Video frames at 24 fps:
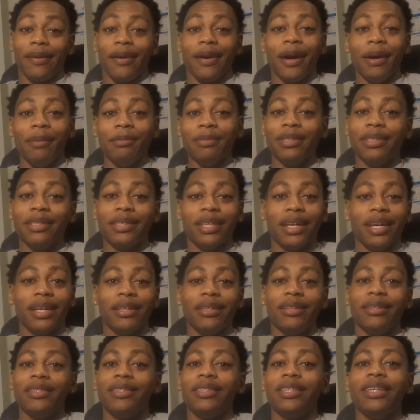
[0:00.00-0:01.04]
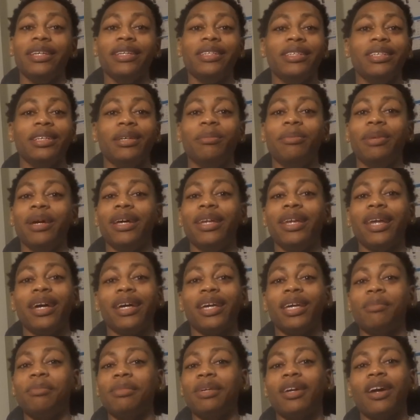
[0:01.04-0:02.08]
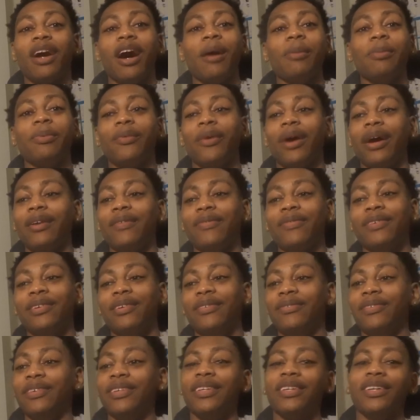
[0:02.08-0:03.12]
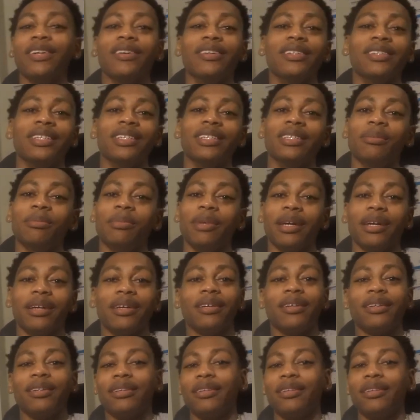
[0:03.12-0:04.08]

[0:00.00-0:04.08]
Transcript: I'm just telling you, Steezy, you better not get me copyrighted for your videos either, man.